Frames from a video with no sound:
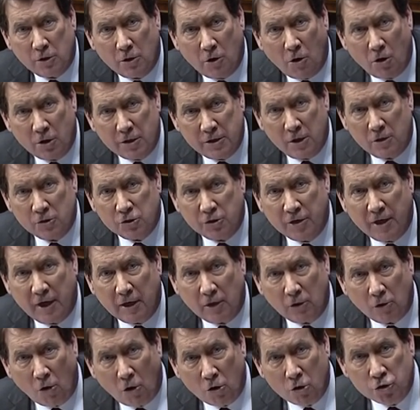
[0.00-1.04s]
The cartels are
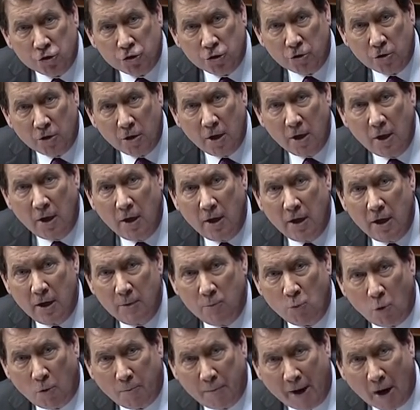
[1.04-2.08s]
getting larger
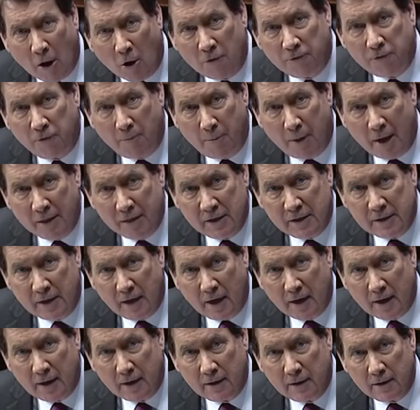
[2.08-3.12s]
and more powerful by the
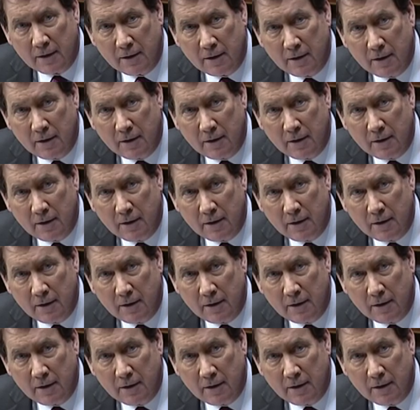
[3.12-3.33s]
day,